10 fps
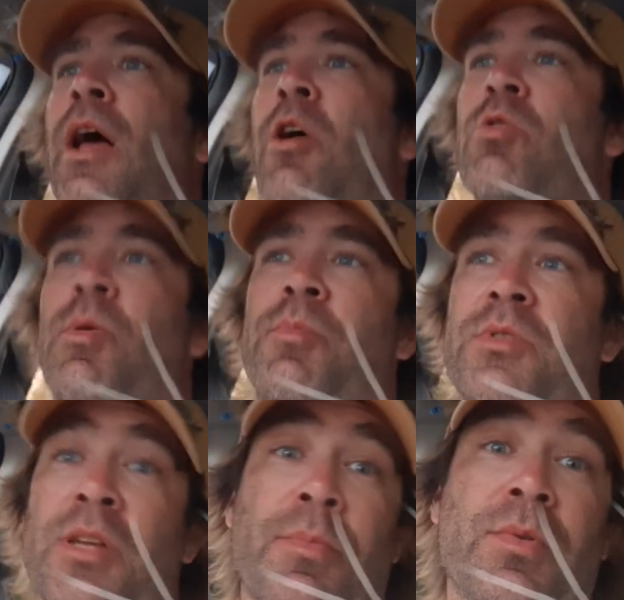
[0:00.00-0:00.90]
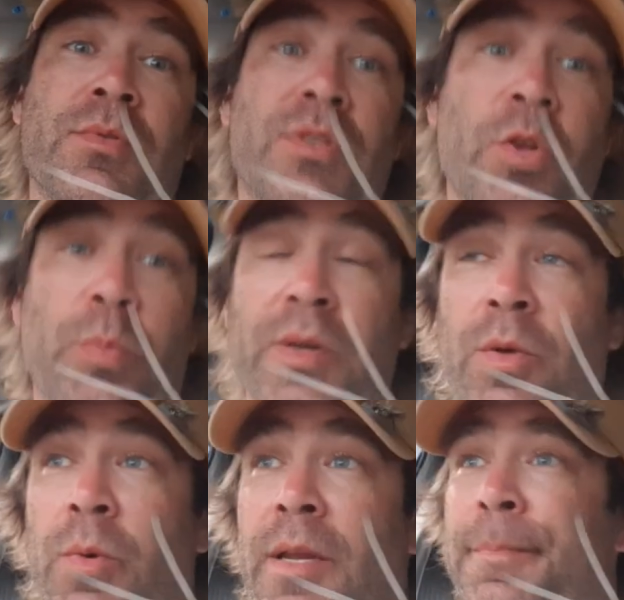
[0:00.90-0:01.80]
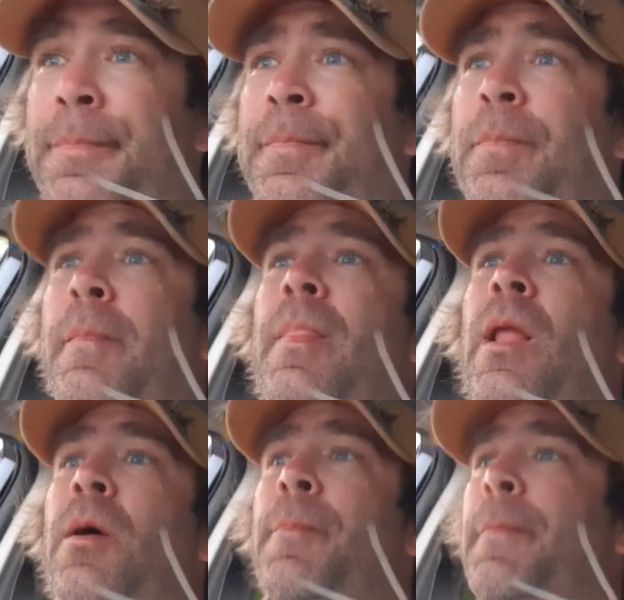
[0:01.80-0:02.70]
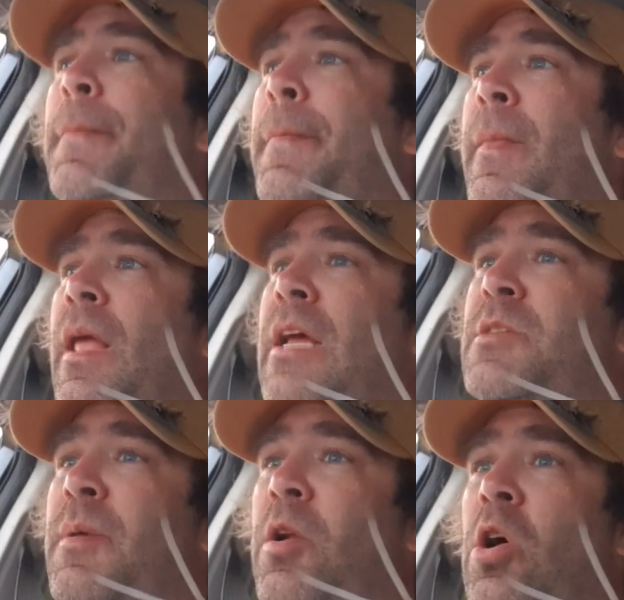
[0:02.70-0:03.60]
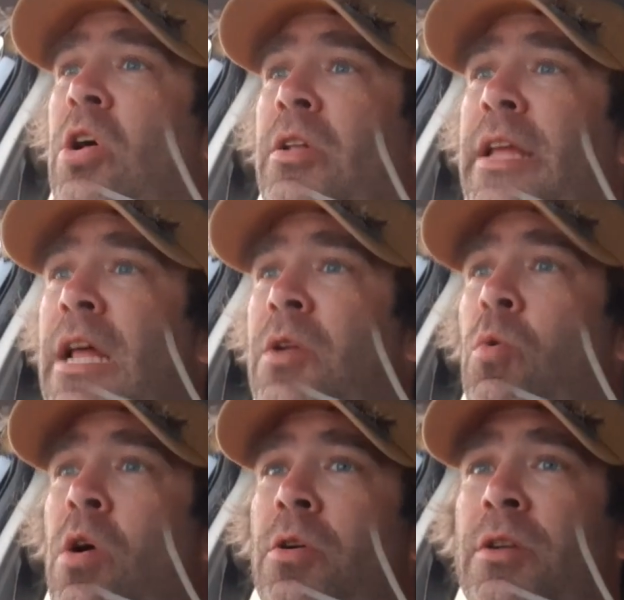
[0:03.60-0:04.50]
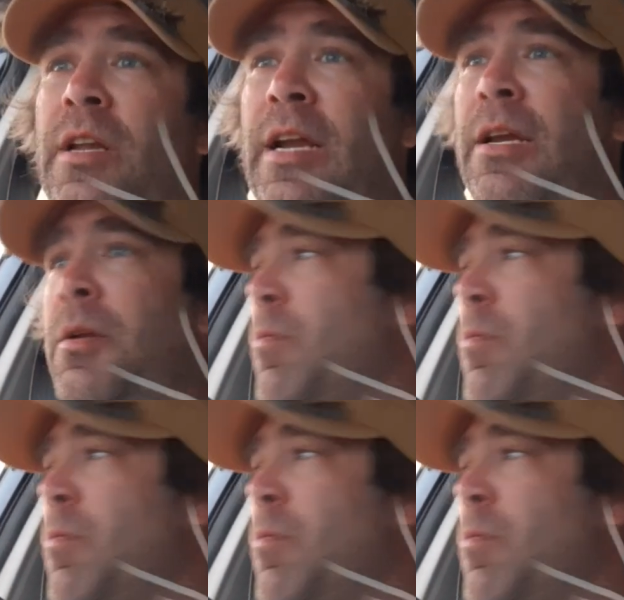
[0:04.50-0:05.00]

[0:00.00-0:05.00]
I'll come up with something stupid to win. I spent all day on the water today.